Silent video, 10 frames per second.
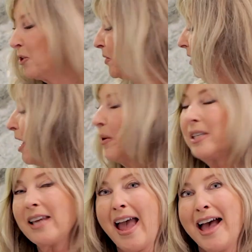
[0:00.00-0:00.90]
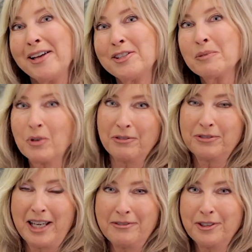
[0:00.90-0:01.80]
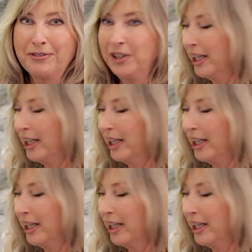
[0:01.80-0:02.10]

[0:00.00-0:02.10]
you can always add some more flavor if you